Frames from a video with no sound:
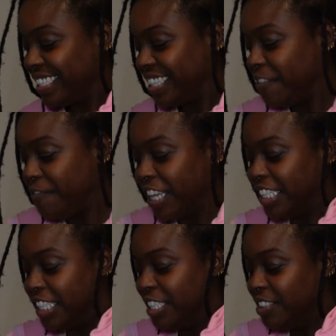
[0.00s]
They're
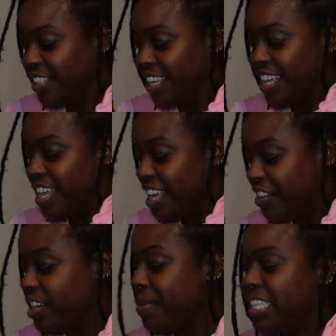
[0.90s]
festive.
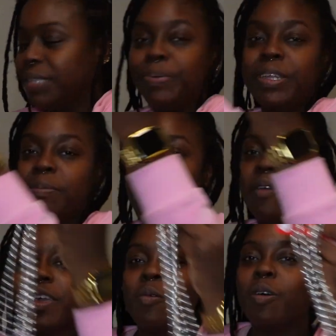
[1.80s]
Everybody can put them
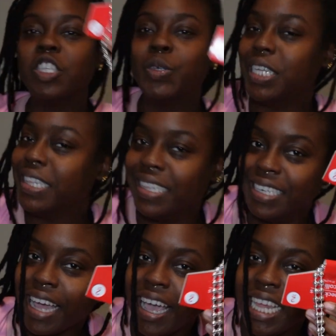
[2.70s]
on if they want to at the end of the
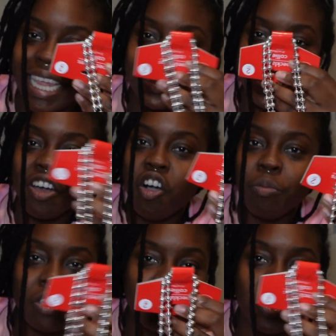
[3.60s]
night. They can take it home,
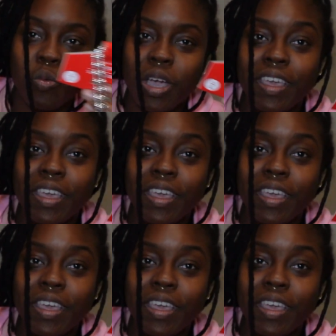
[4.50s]
they can throw it away.